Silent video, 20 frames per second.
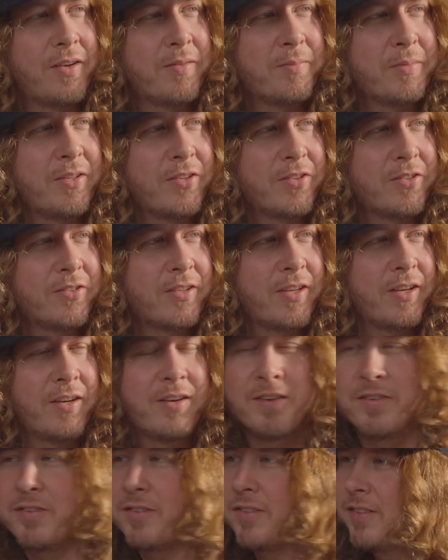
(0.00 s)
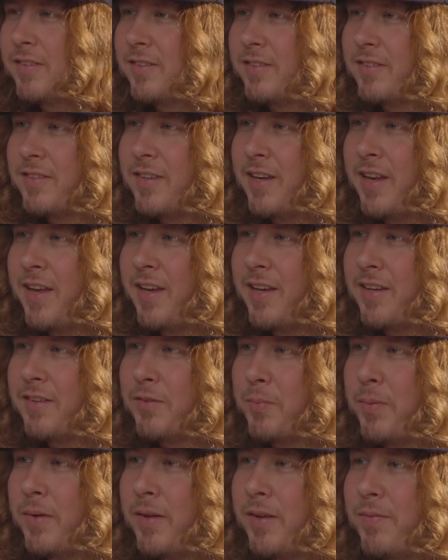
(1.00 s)
I'm a little scared of
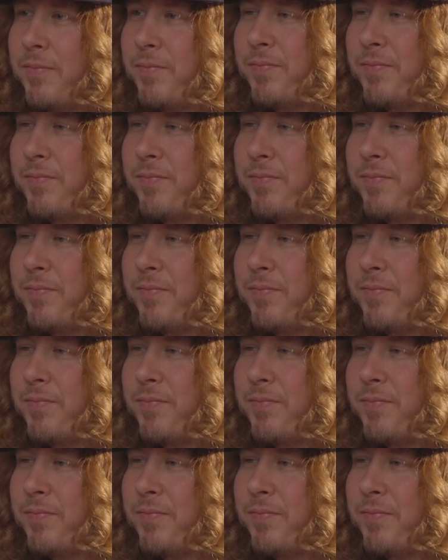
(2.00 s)
snakes. But...